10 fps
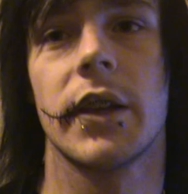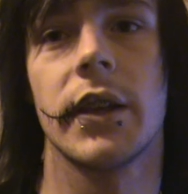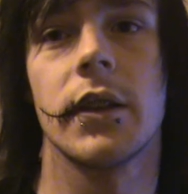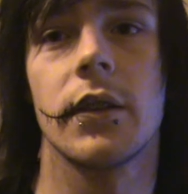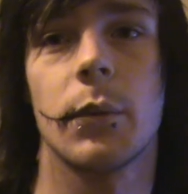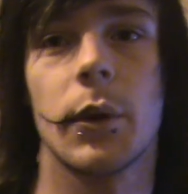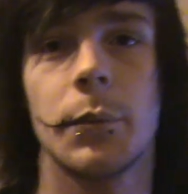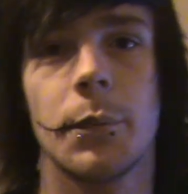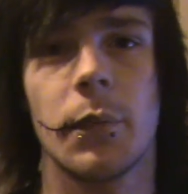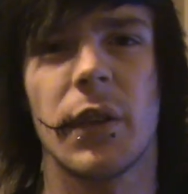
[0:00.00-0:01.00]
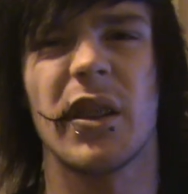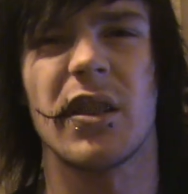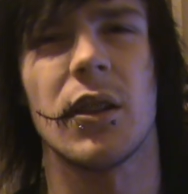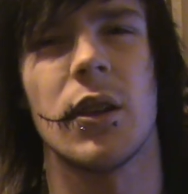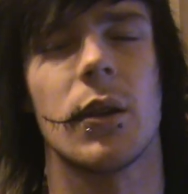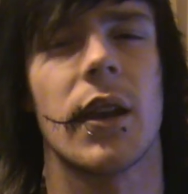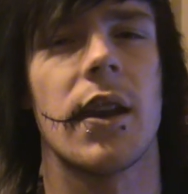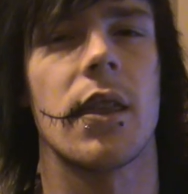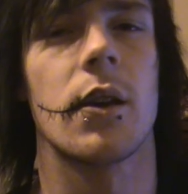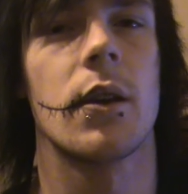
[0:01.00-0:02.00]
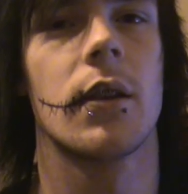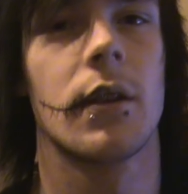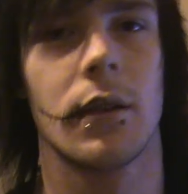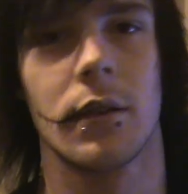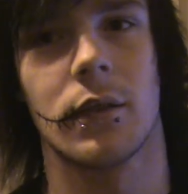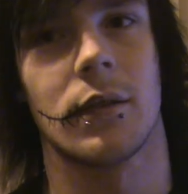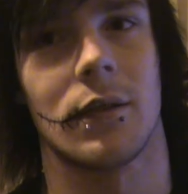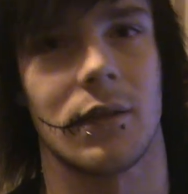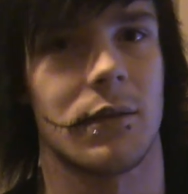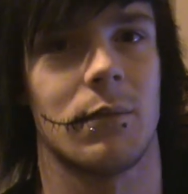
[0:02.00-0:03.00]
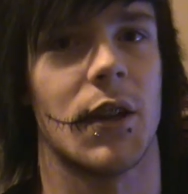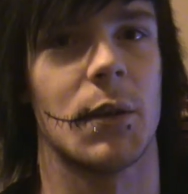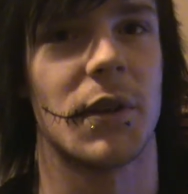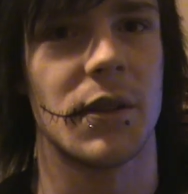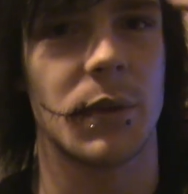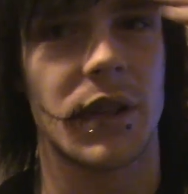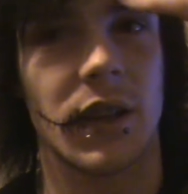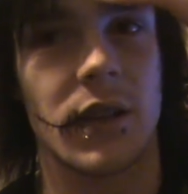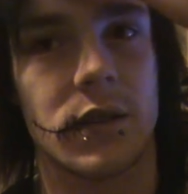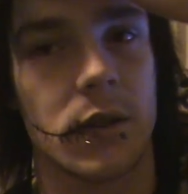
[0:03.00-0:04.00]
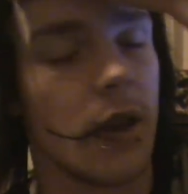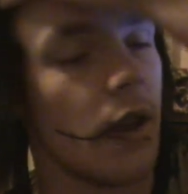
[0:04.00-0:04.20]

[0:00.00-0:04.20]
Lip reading: gigging as well. That's in the UK though, 'cause it's the only place we can get to.